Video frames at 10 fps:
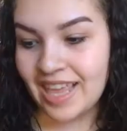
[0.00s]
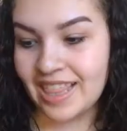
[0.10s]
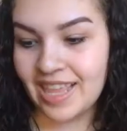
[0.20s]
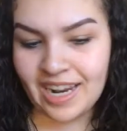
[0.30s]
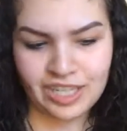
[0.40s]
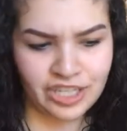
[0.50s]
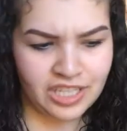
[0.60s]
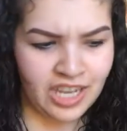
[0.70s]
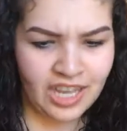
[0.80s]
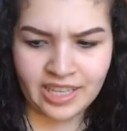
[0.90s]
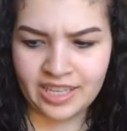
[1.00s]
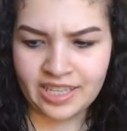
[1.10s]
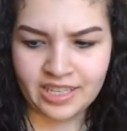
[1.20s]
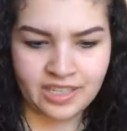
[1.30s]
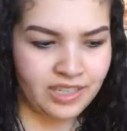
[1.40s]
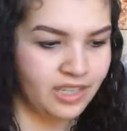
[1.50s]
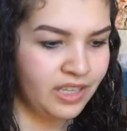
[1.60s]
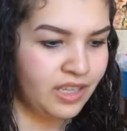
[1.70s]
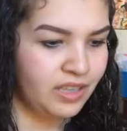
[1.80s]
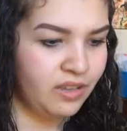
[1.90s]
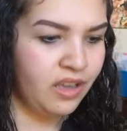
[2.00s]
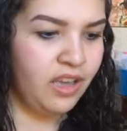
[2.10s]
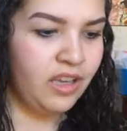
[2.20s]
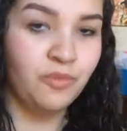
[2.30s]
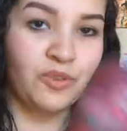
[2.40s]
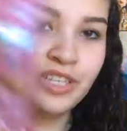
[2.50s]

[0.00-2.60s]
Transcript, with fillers: And then I just got like um,